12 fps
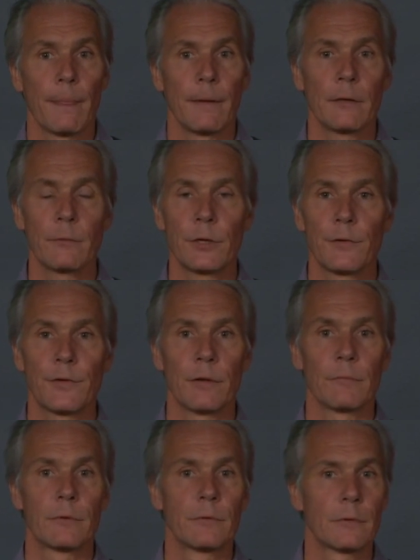There were
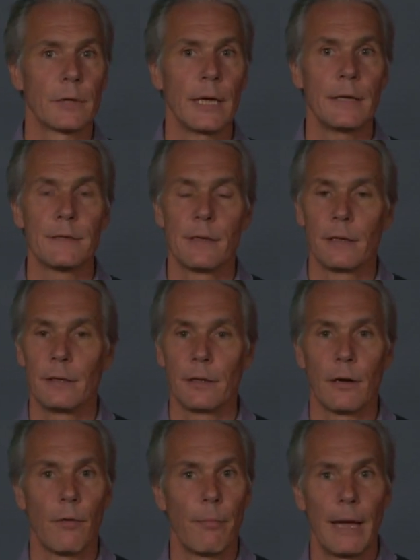some great,
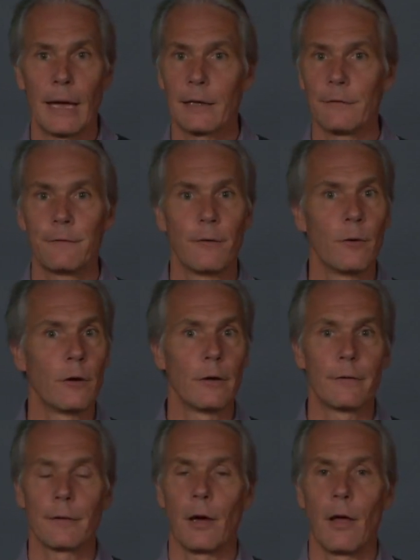back and
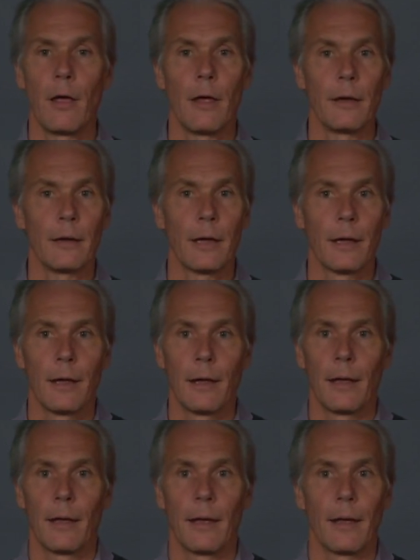forth on,
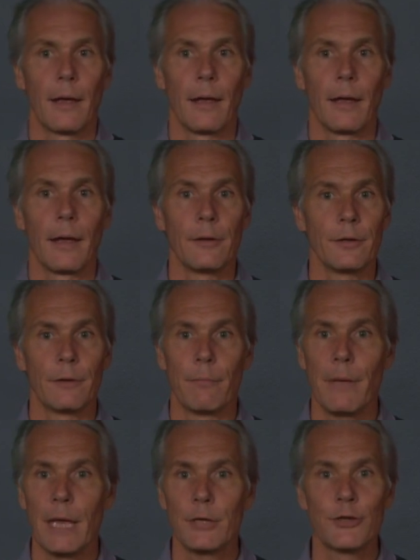
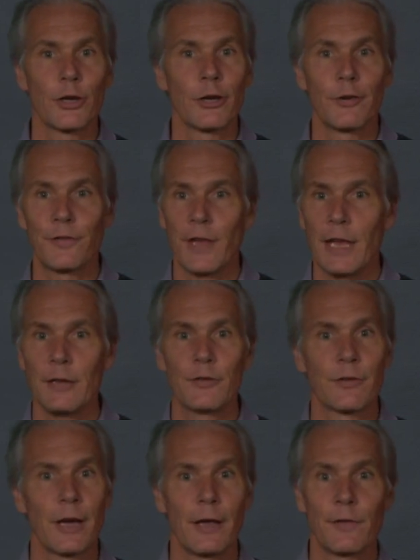majors,
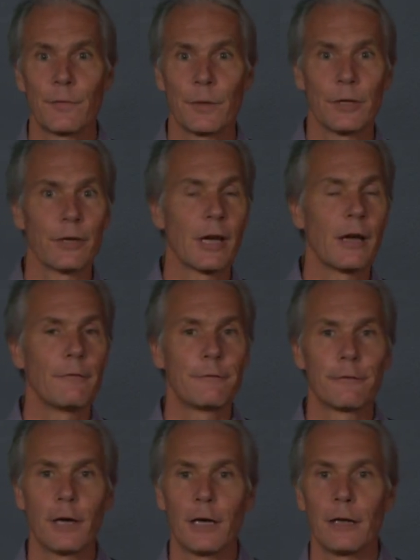interests, where you come
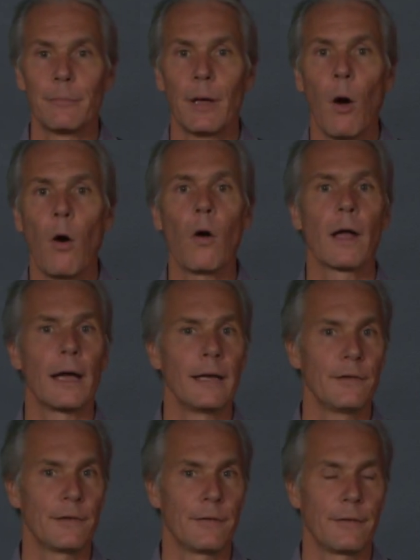from, all
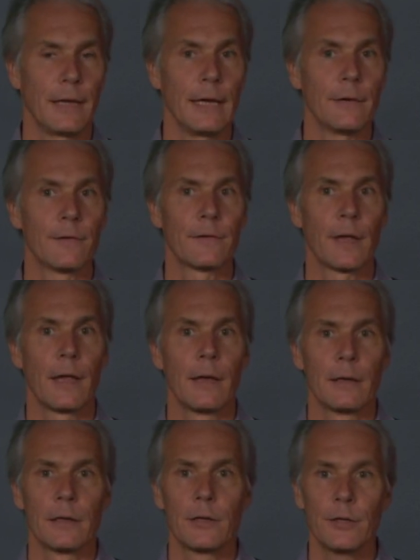kinds of things.
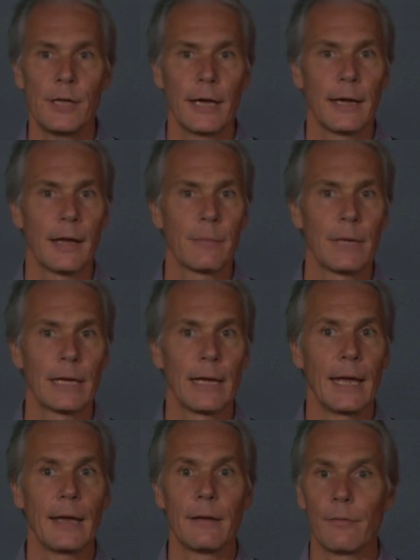Good dynamic,
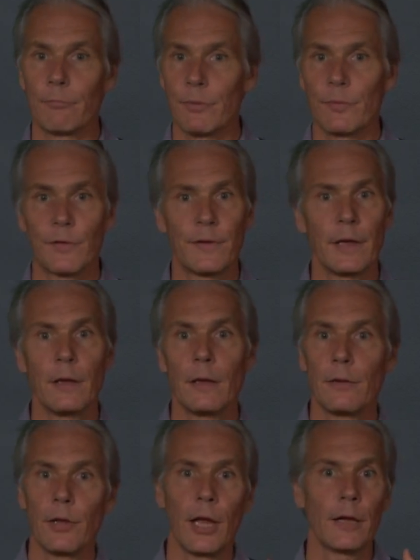and
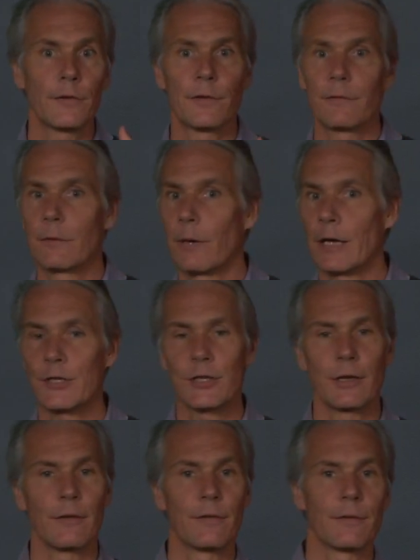still lots of
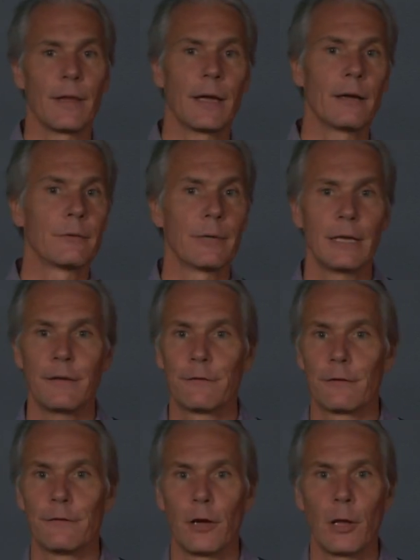questions that are ready
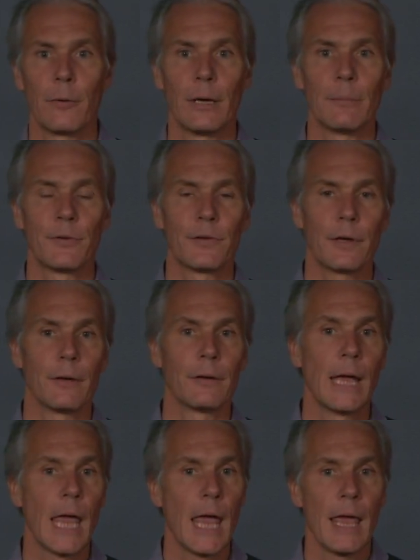for follow-up.
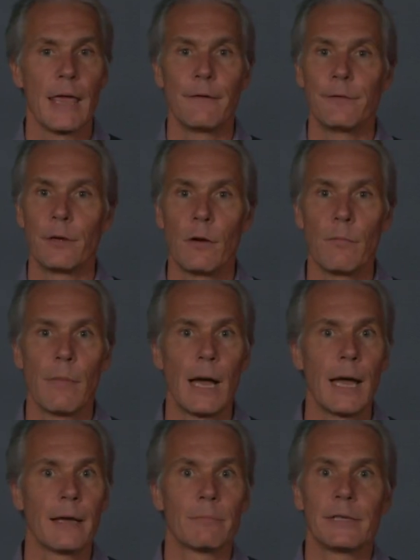So if you don't
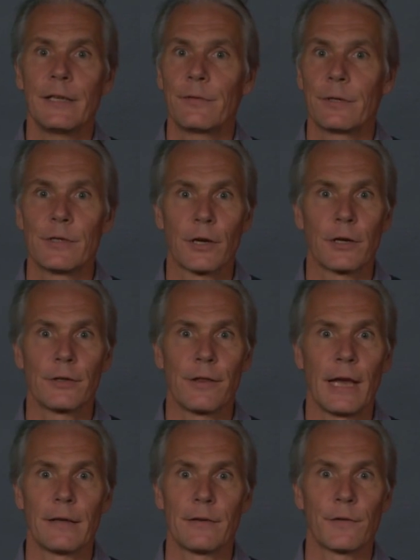mind, please return to
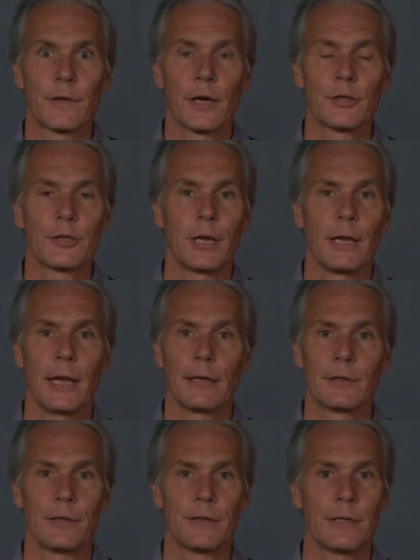that discussion
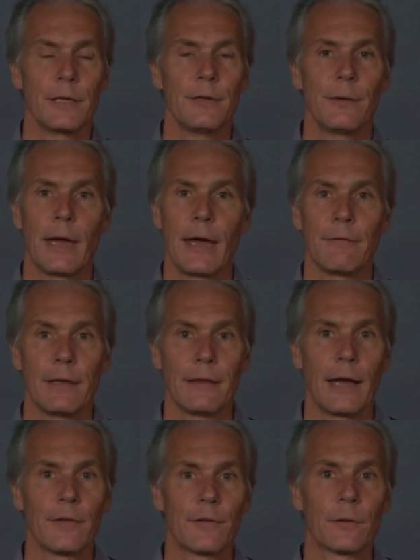and continue having
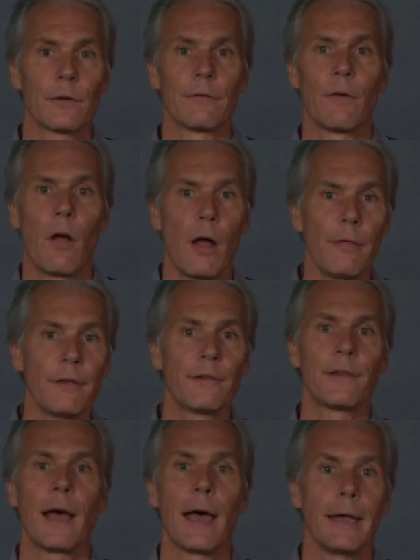that sort of on the
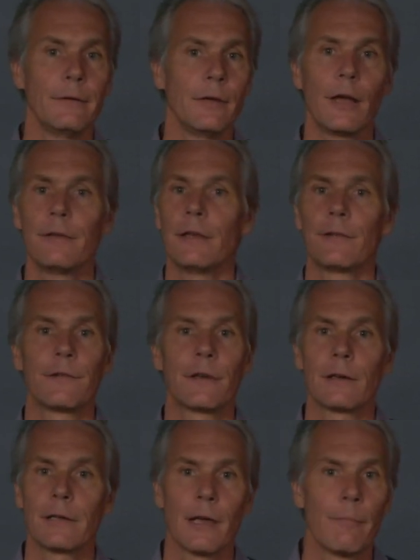side, not
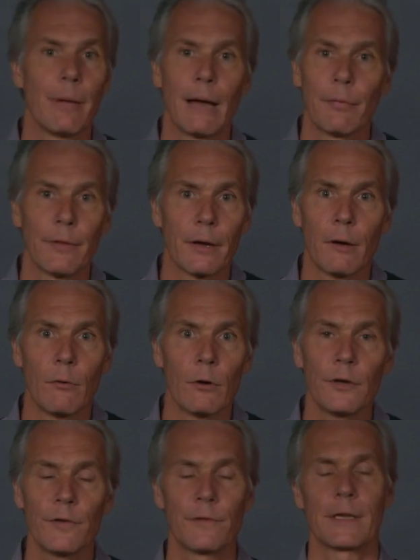necessarily about the
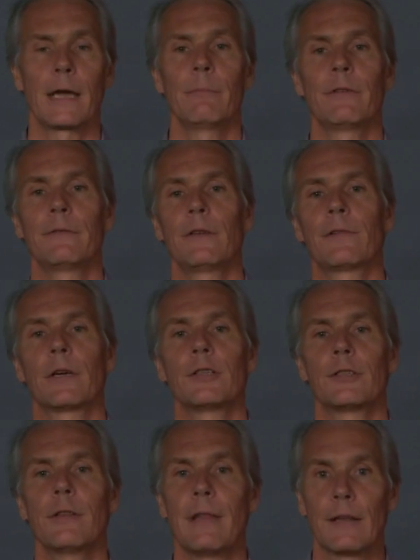course type of
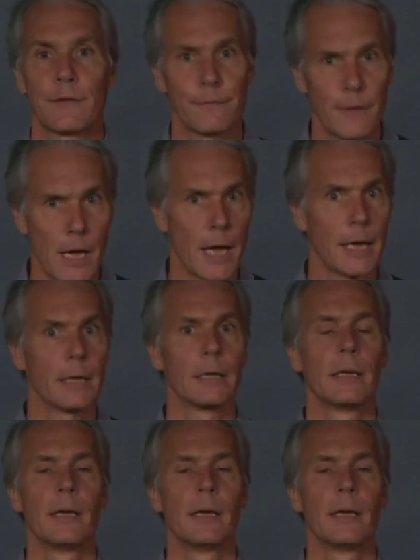discussion. That's fine.